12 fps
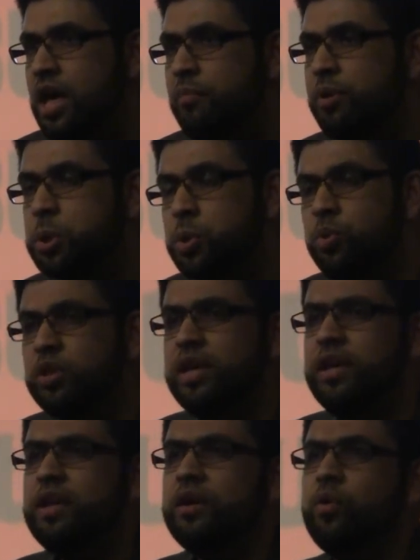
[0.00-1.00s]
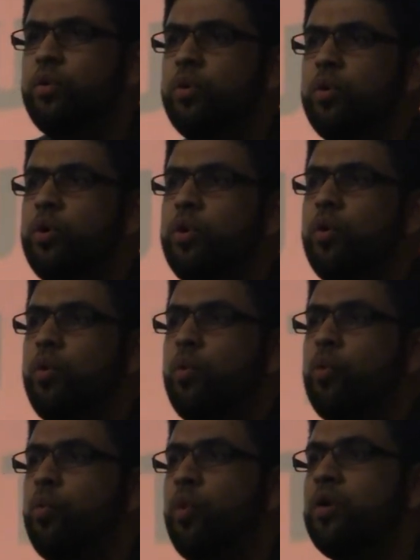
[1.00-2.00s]
But truly,
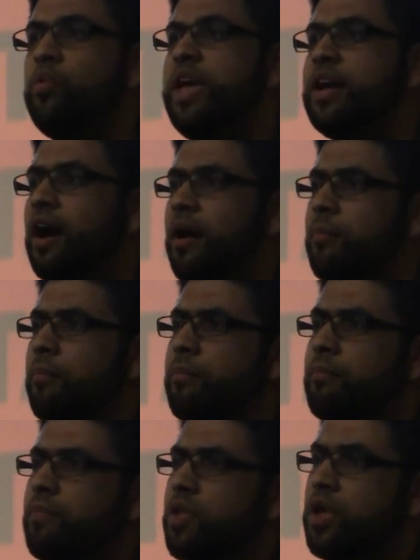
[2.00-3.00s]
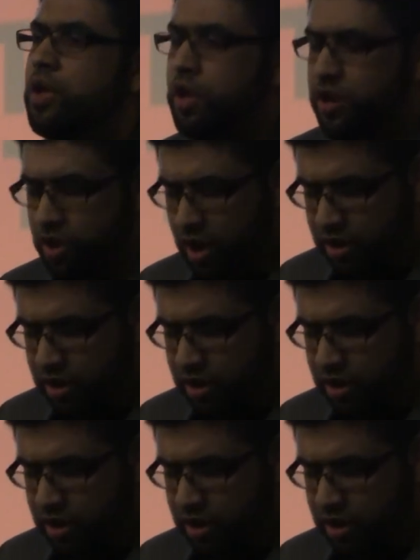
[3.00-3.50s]
when we come to